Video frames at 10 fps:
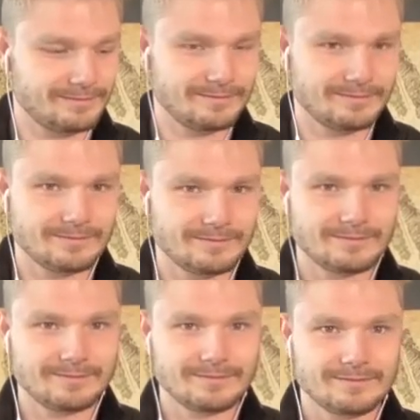
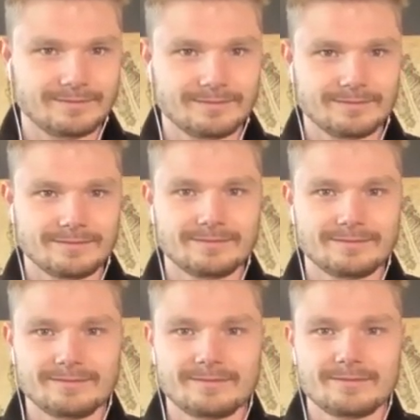
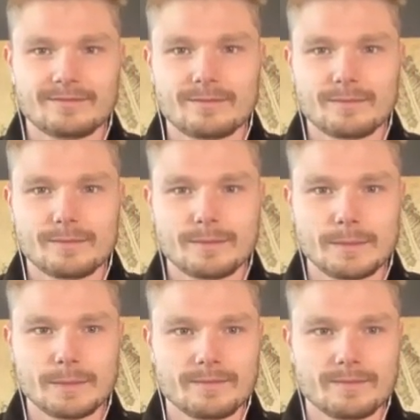
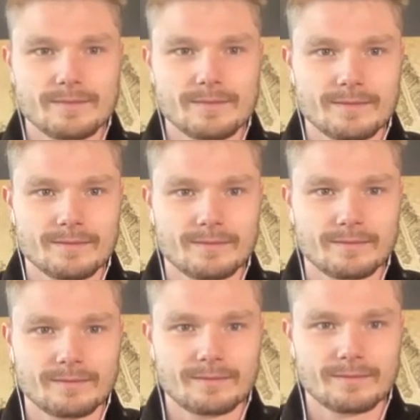
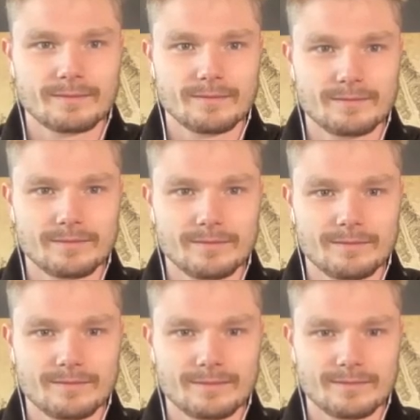
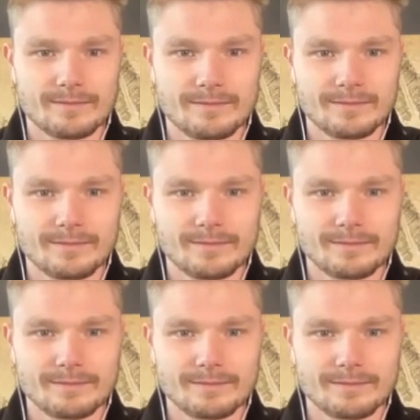
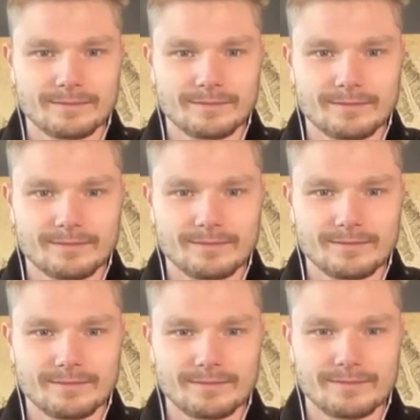
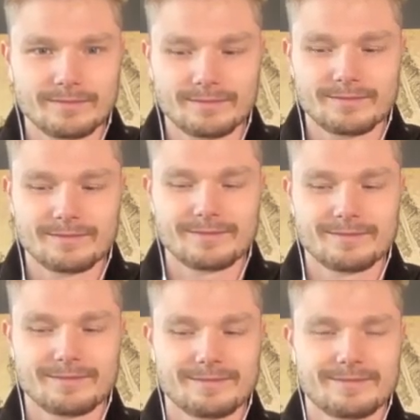
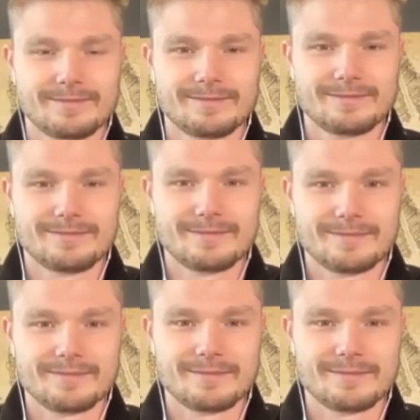(silent)